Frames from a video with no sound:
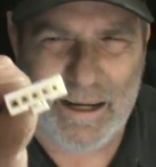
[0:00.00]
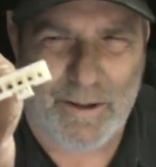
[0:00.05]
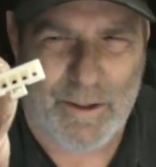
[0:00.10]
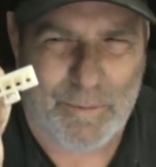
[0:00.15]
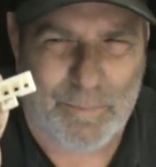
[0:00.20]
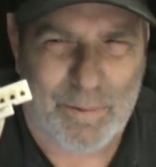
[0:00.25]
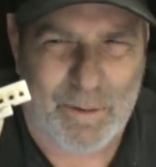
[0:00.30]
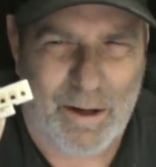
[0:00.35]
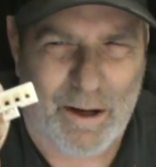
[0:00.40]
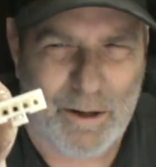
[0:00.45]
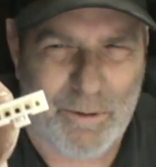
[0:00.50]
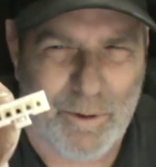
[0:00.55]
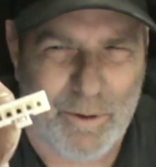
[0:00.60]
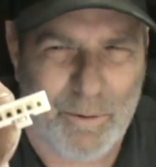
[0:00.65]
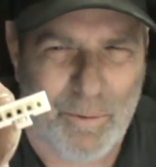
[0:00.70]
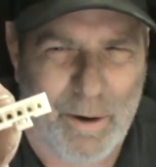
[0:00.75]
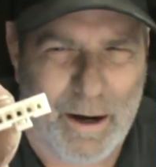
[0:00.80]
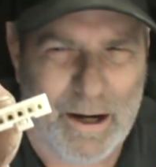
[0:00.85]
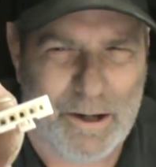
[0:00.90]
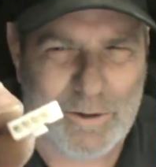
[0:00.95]
of the plug where the
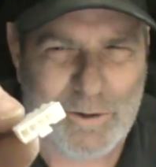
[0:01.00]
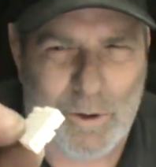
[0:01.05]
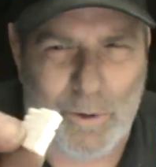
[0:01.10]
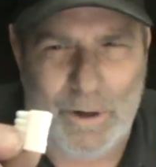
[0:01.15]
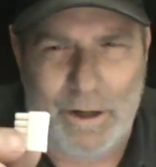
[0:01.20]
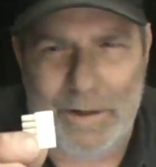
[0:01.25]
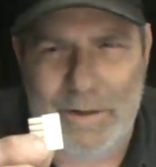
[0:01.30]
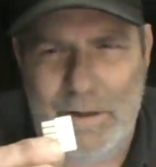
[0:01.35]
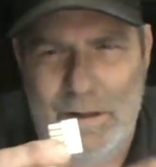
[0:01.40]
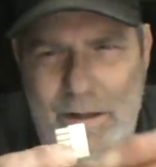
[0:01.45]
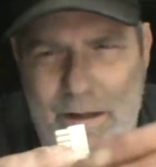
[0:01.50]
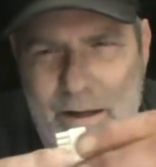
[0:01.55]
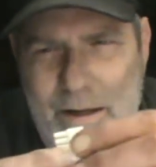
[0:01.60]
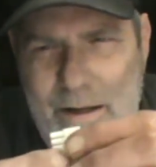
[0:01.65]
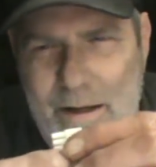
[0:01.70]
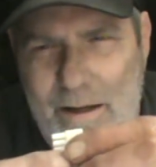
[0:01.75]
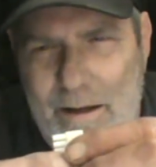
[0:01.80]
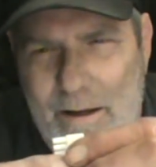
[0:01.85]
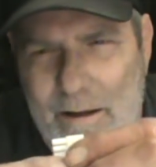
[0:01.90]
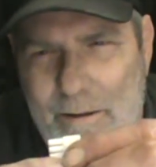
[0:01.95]
wires go in.
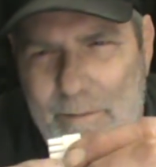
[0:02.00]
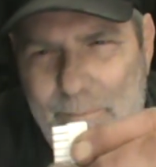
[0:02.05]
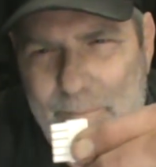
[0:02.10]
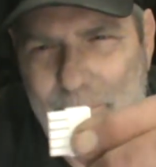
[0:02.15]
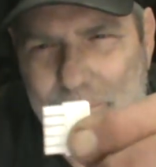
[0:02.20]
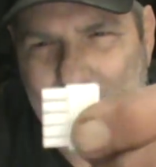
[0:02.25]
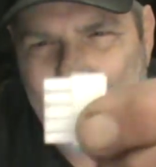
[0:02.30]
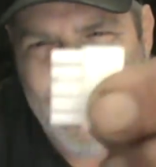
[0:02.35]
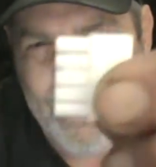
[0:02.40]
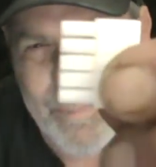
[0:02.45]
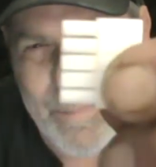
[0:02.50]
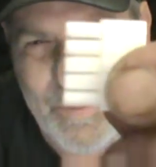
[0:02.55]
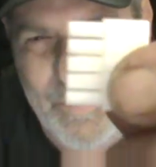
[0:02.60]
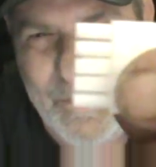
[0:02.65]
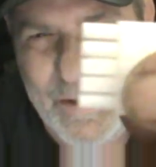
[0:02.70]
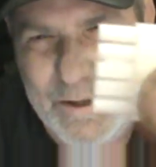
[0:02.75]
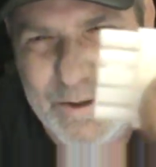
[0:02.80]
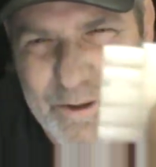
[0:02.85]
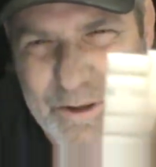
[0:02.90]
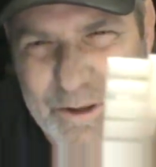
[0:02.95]
But this